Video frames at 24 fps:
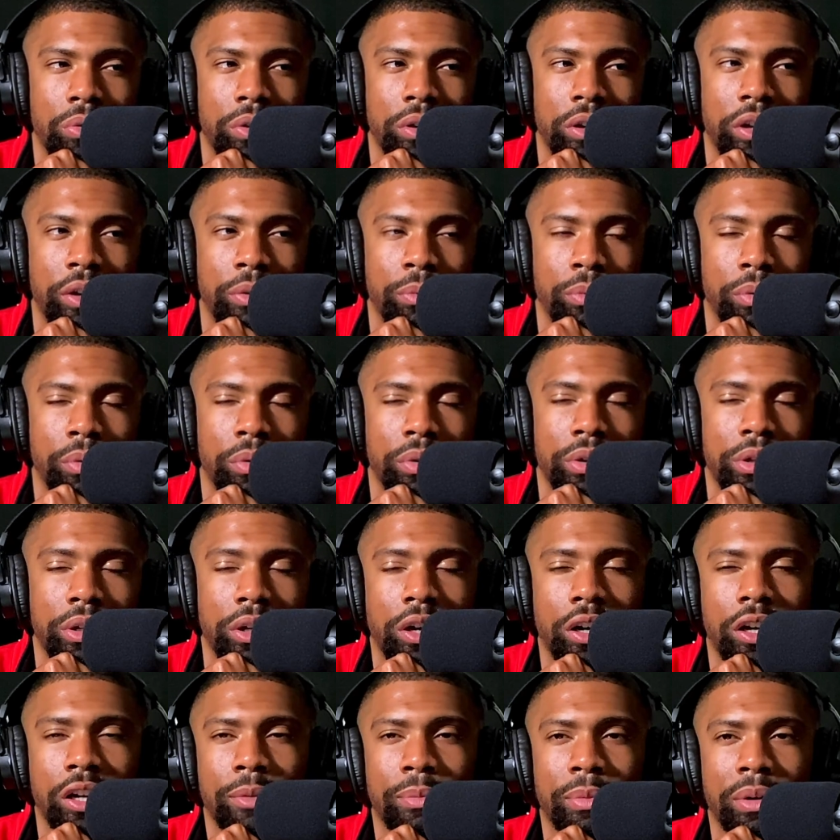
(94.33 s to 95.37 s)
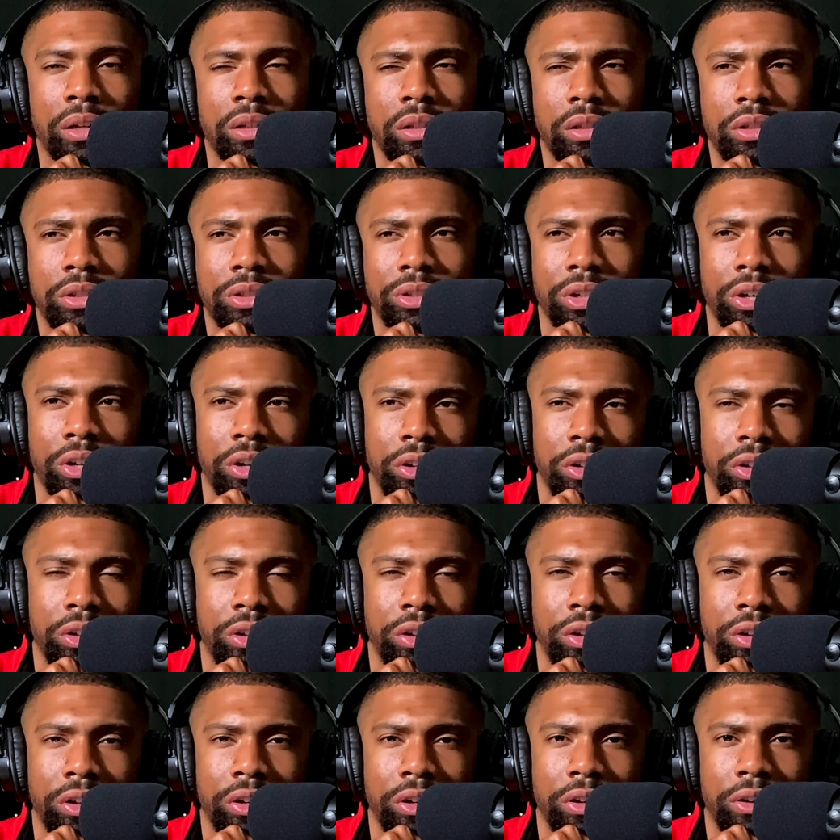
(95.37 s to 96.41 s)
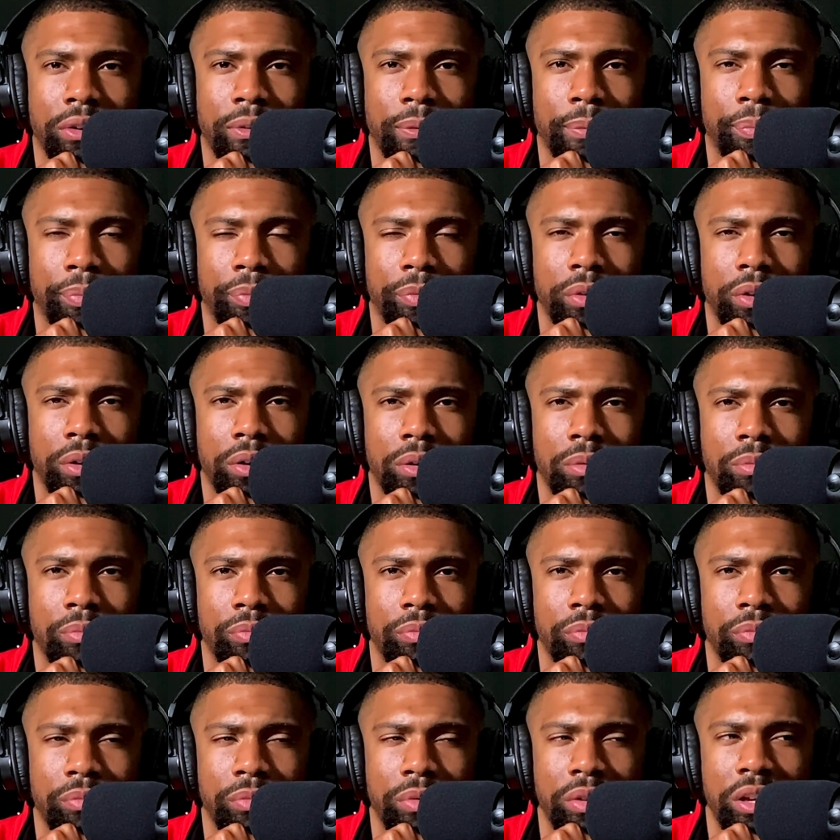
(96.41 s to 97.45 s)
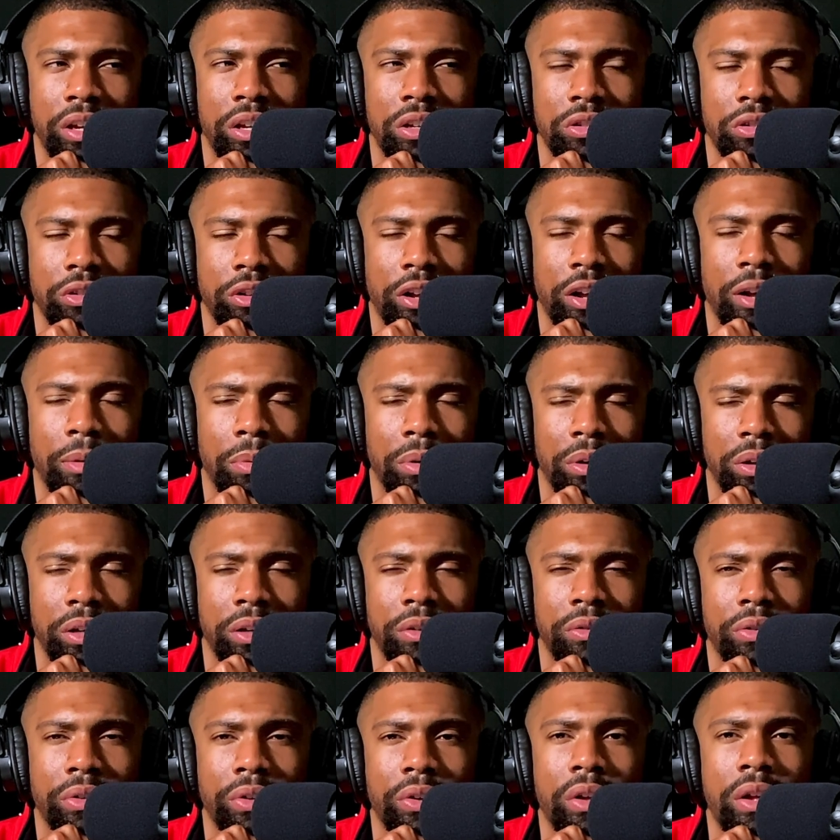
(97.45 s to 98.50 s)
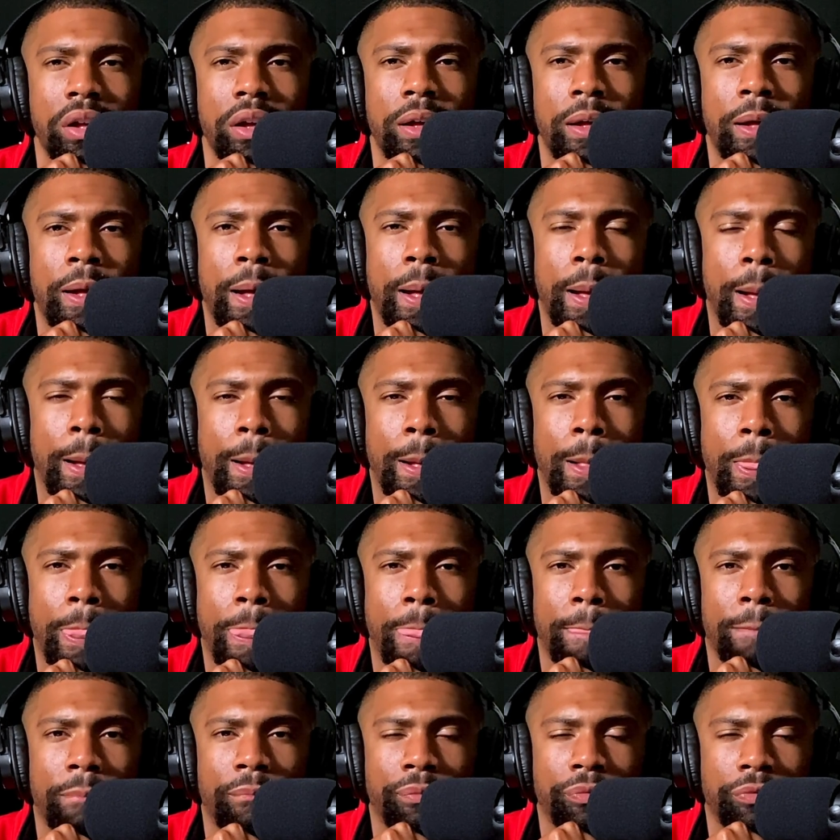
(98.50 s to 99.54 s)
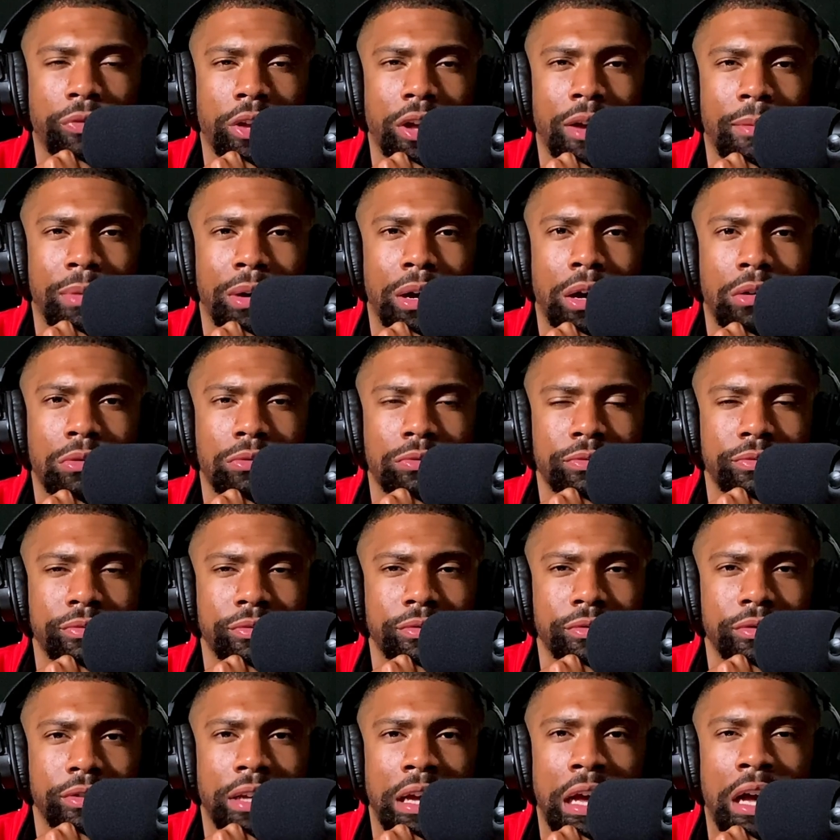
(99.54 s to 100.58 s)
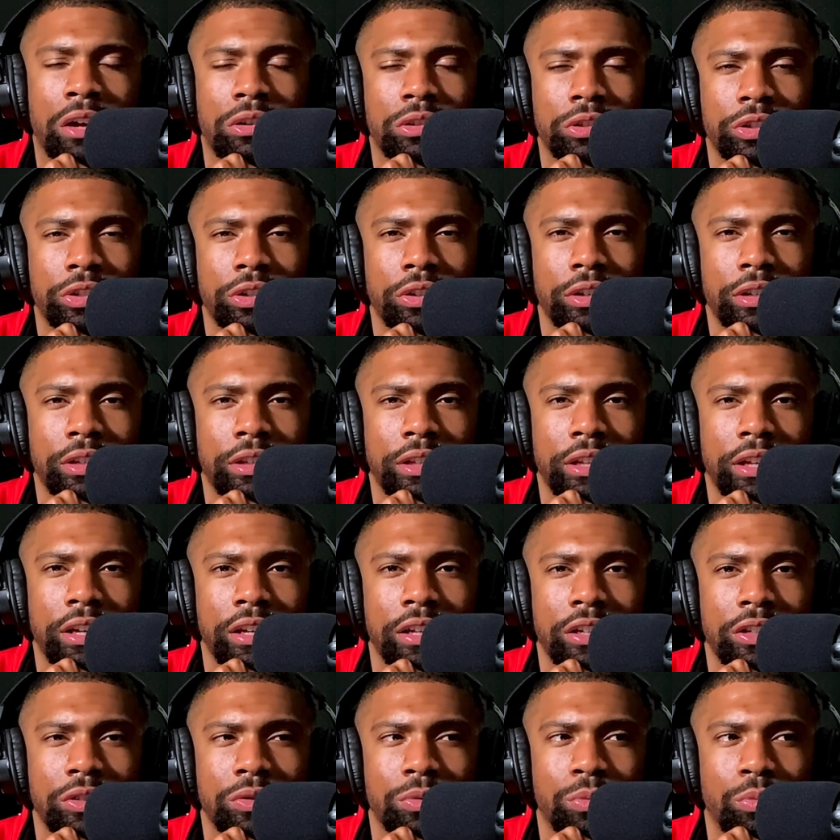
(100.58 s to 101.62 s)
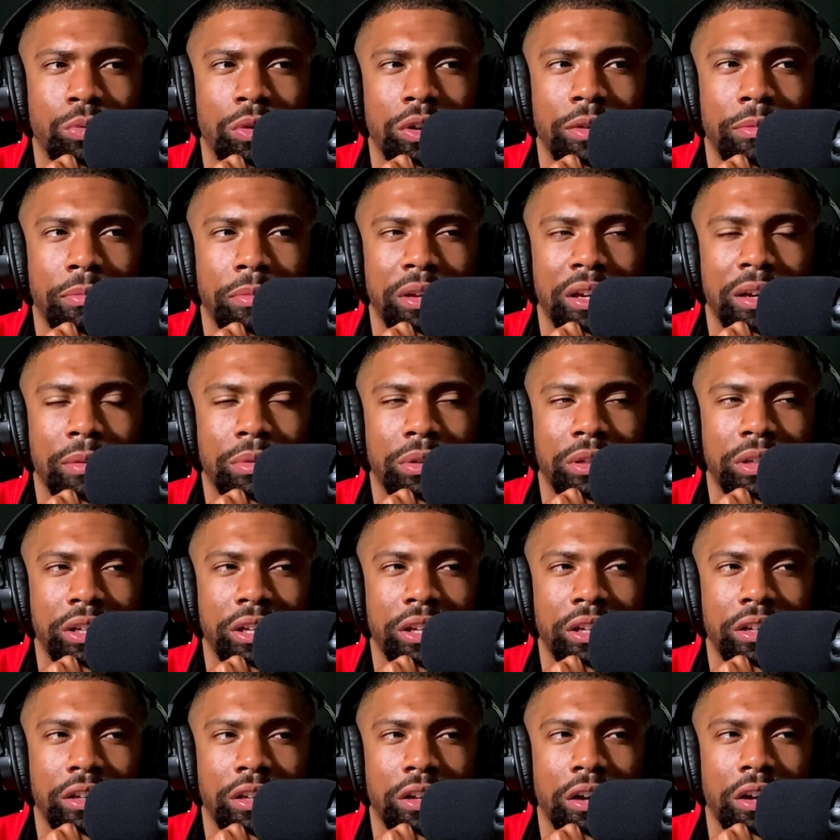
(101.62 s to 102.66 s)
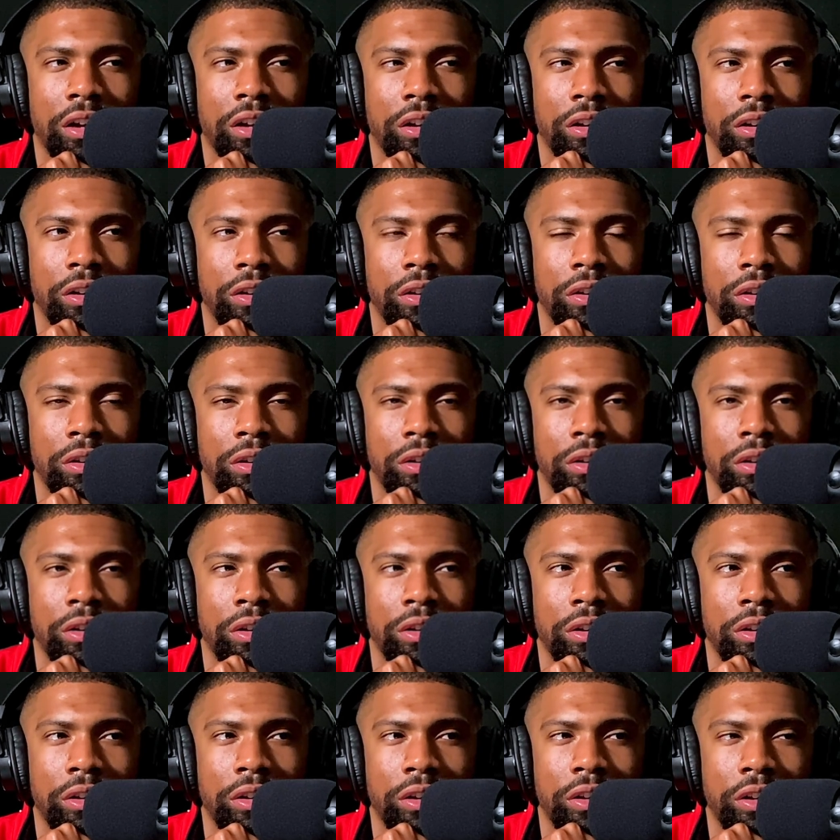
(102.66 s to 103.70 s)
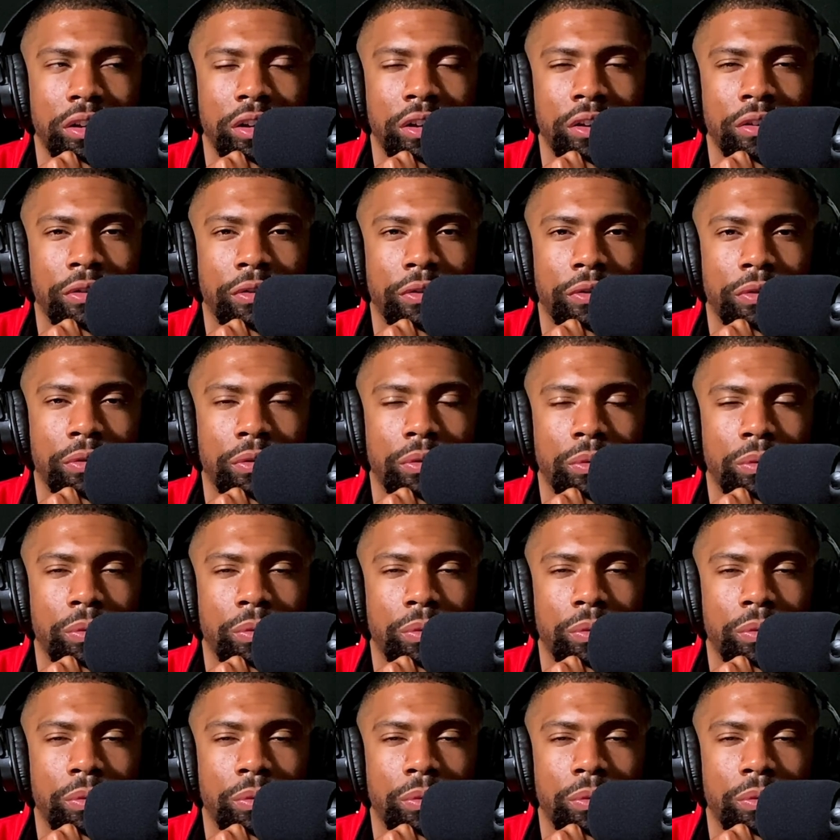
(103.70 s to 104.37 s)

And we were talking about this earlier, yesterday, I believe, about how certain things wouldn't be able to get done if